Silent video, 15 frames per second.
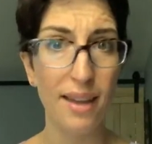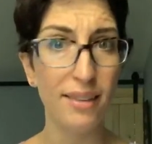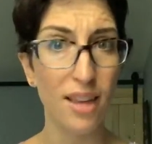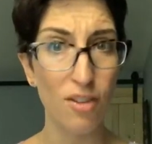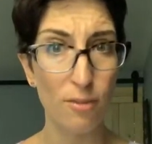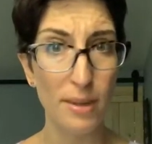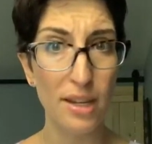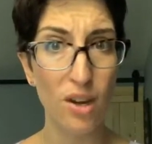I
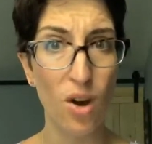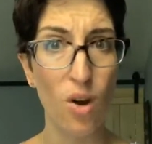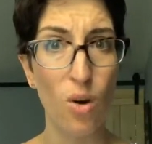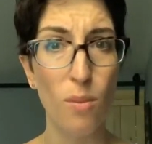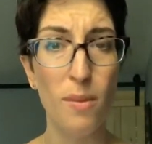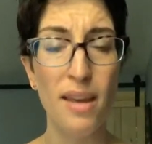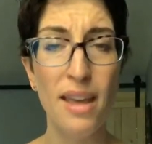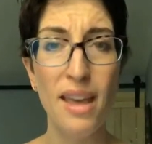love being
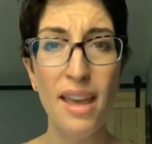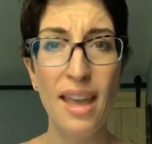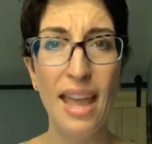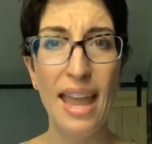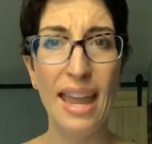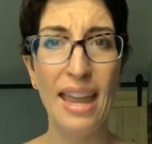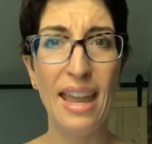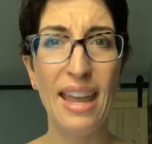home
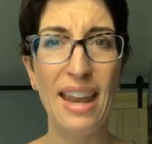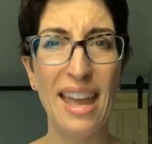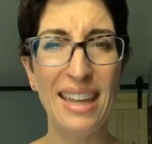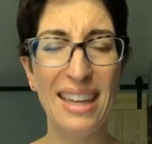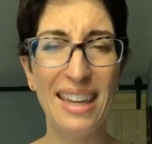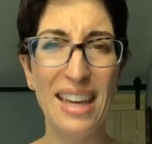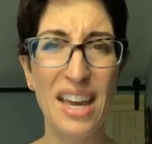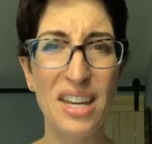and I
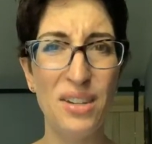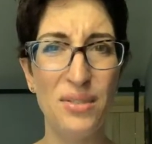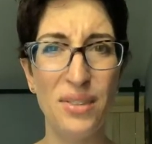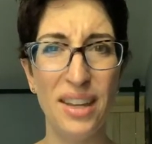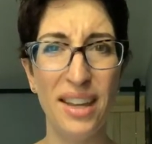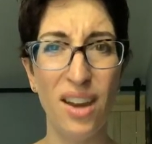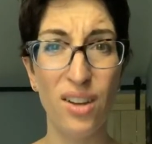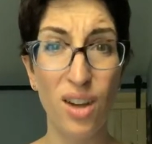get kind of
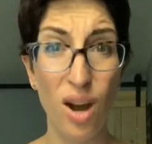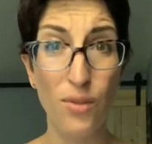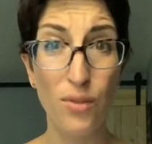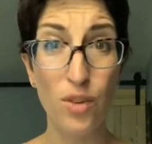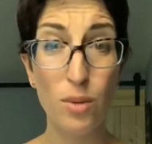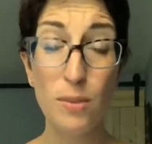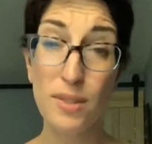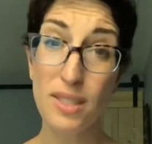like
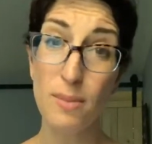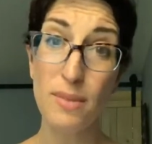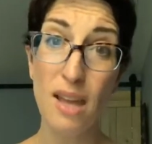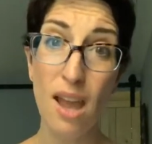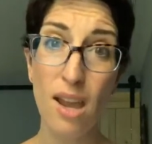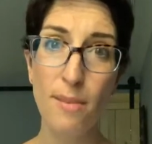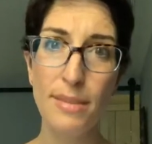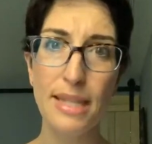uncomfortable
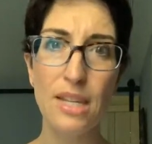sometimes